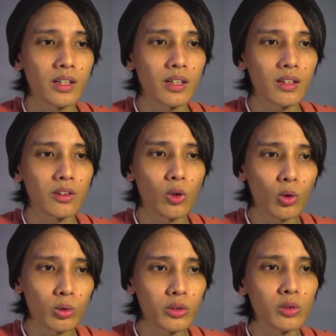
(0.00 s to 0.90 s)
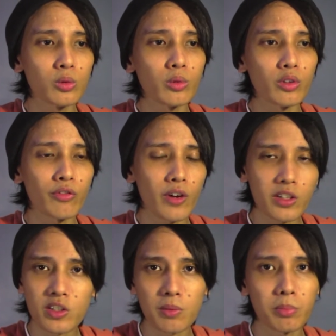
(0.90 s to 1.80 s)
an ode to the
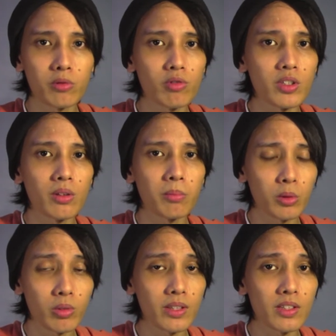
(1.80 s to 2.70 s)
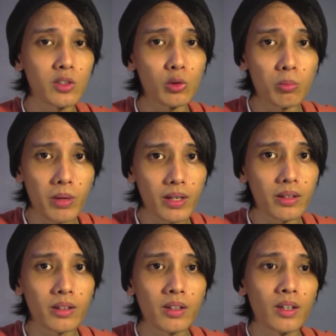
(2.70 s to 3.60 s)
friendship between these two men.